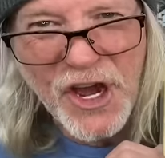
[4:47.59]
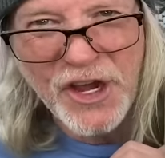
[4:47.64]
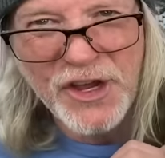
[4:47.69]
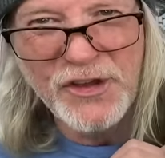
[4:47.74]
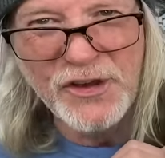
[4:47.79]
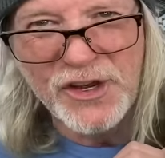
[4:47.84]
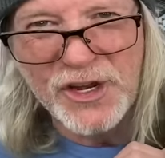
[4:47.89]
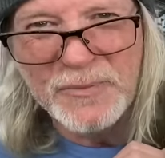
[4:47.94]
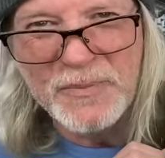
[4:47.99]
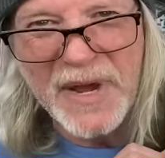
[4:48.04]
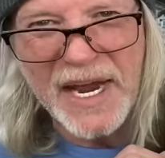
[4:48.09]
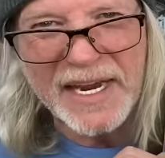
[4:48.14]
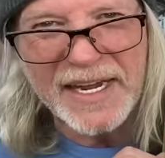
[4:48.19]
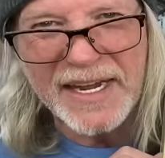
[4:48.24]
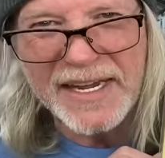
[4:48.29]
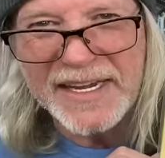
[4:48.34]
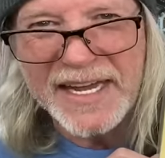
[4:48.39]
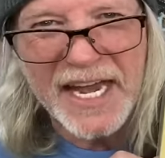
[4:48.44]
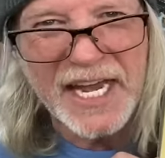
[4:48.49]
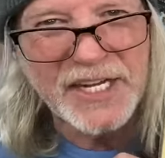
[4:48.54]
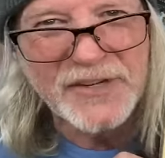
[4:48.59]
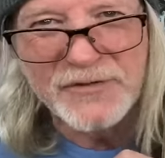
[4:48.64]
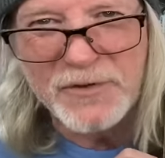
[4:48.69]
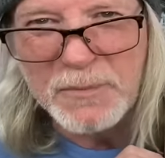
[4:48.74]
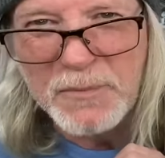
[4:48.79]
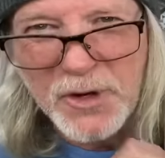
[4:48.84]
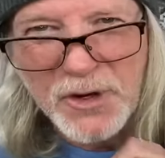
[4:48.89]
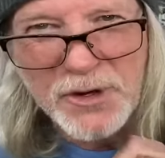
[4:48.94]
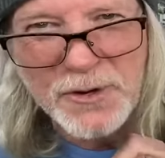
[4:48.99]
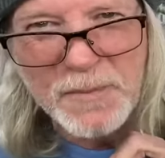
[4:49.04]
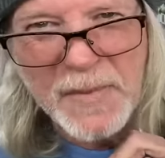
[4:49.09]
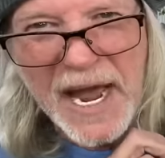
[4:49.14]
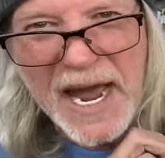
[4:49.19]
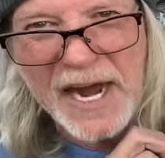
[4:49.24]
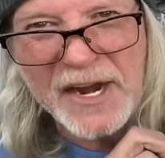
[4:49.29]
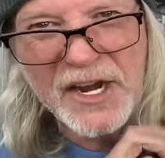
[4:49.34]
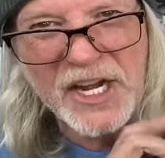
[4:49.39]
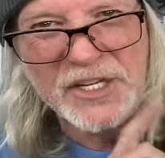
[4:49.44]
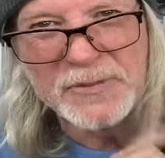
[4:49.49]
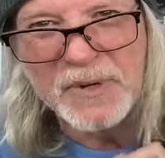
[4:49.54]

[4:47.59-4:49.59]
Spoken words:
You could make a case for Moon Madness,